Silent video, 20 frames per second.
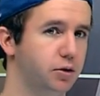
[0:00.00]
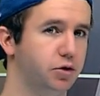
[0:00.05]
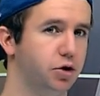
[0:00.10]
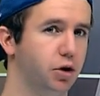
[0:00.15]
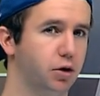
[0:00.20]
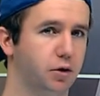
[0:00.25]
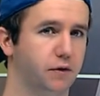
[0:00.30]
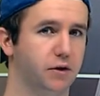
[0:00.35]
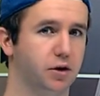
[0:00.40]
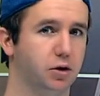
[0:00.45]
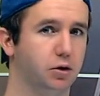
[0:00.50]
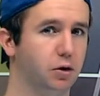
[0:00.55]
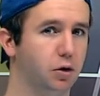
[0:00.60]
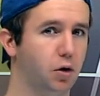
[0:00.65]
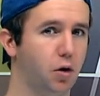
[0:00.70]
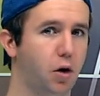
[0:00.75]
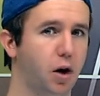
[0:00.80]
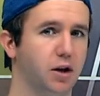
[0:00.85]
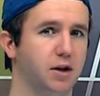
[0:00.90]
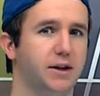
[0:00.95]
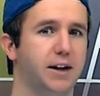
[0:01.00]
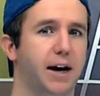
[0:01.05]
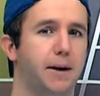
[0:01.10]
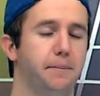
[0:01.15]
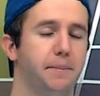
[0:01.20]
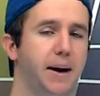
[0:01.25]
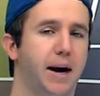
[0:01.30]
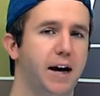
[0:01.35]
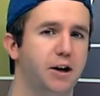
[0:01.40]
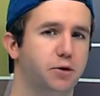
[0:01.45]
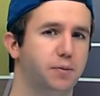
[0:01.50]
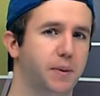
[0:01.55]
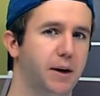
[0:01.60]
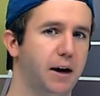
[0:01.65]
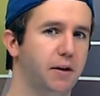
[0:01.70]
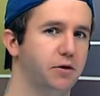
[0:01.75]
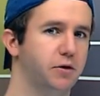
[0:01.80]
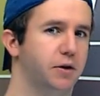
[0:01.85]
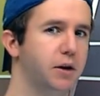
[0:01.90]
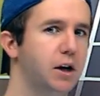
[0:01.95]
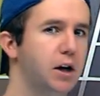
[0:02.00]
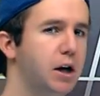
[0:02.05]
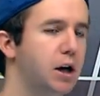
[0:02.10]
Djokovic lost that match, but I was